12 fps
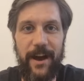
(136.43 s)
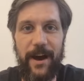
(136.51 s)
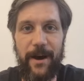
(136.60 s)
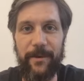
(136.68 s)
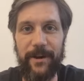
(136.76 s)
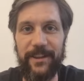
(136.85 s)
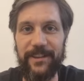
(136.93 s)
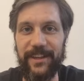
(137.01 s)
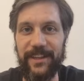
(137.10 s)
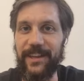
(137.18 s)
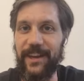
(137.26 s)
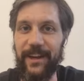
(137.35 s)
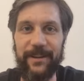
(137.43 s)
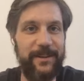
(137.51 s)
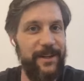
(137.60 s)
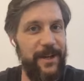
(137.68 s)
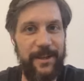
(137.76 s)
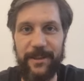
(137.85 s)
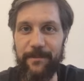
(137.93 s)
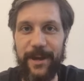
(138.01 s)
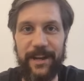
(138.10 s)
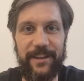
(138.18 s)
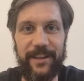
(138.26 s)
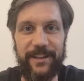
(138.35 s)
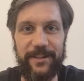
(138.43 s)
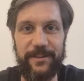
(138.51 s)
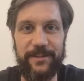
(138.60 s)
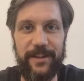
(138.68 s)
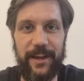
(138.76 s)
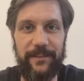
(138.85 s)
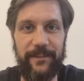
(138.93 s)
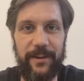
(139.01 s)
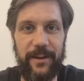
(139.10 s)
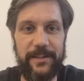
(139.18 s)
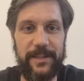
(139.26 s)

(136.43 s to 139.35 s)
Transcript: I think, the main thing is just to have a